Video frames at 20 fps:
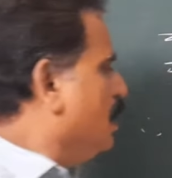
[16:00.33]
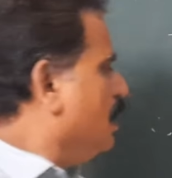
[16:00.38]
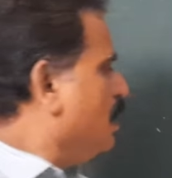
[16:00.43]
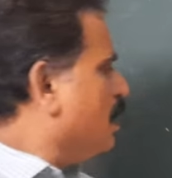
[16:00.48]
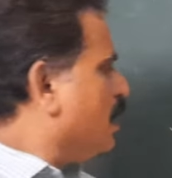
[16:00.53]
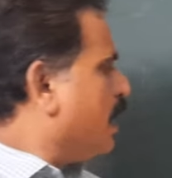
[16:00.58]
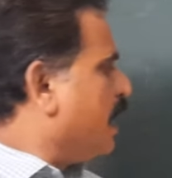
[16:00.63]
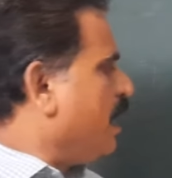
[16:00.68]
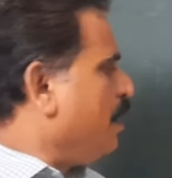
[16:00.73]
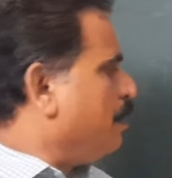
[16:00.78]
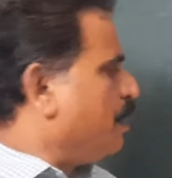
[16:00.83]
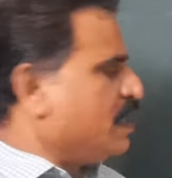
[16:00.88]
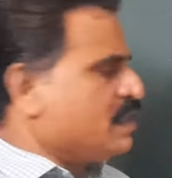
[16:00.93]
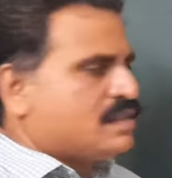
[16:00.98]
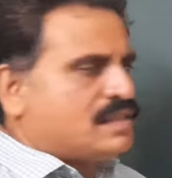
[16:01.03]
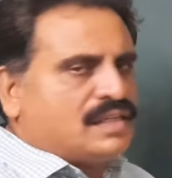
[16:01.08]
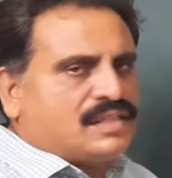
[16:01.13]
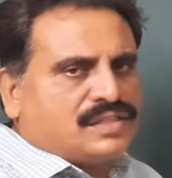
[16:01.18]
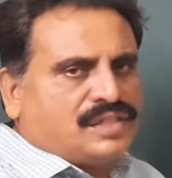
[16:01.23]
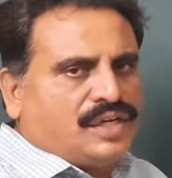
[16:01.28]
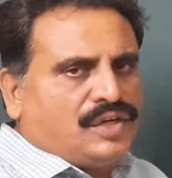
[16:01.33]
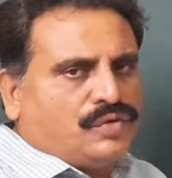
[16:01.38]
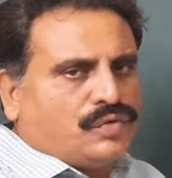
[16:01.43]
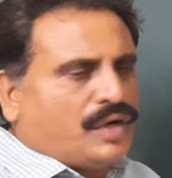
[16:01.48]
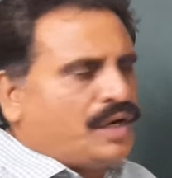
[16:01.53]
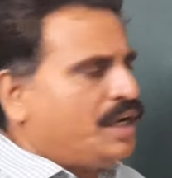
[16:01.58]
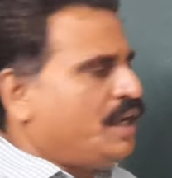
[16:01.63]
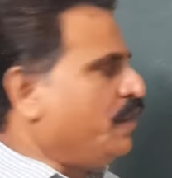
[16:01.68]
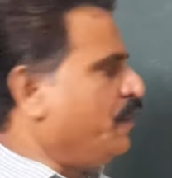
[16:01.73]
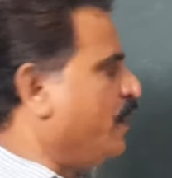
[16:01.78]
9 plus 16,
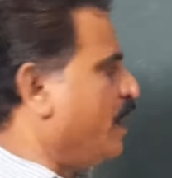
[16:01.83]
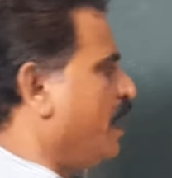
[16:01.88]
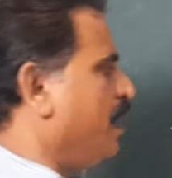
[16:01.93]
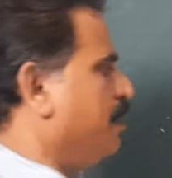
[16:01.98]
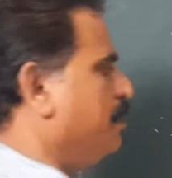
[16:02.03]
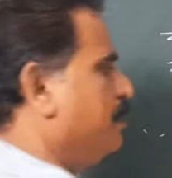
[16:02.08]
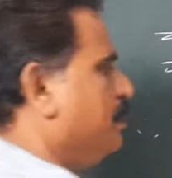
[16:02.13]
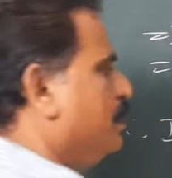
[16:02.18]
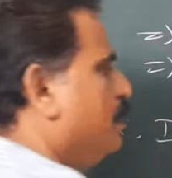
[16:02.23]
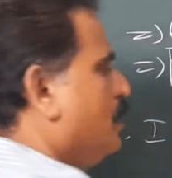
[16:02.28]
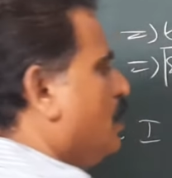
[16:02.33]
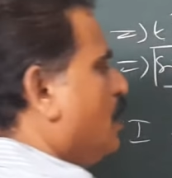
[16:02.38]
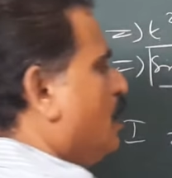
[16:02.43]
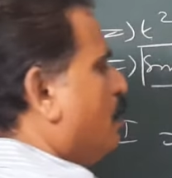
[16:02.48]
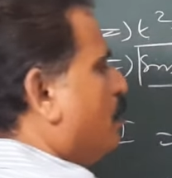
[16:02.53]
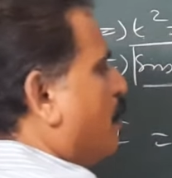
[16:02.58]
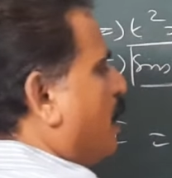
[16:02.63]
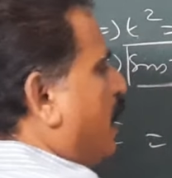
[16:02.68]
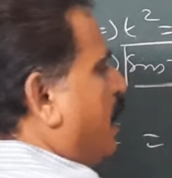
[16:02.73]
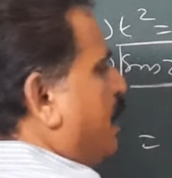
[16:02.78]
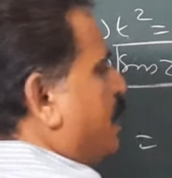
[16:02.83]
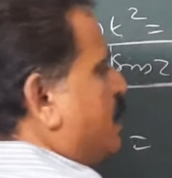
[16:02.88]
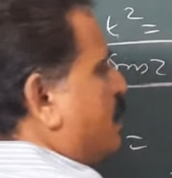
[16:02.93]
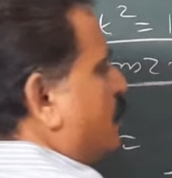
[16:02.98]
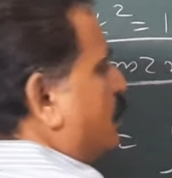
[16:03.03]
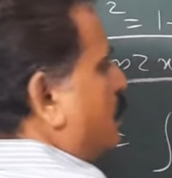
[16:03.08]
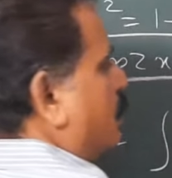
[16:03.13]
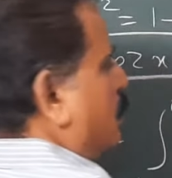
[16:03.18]
25 minus